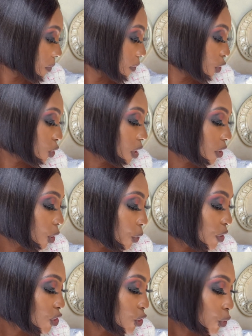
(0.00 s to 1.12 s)
you can
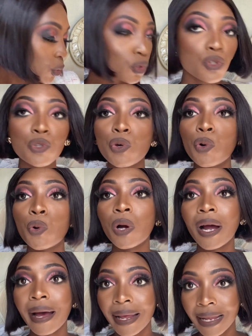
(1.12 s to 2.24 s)
always use your
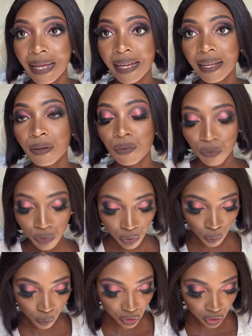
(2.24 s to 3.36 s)
color.
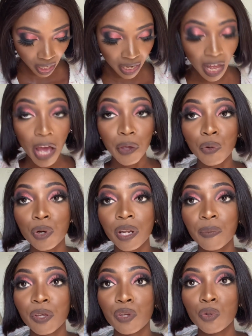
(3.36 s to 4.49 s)
Which color are you gonna
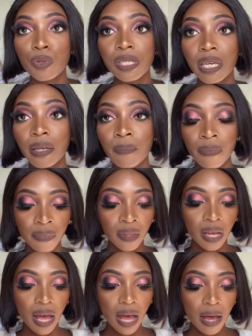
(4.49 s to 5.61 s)
be using?
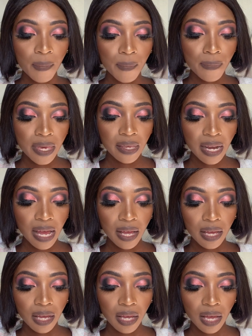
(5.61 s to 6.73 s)
Mina,
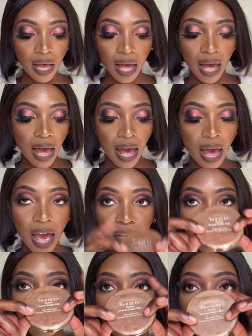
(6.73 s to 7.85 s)
I
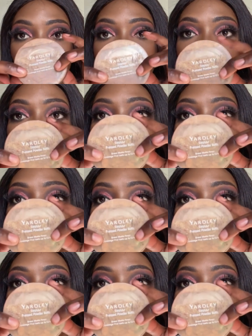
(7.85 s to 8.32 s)
use this one.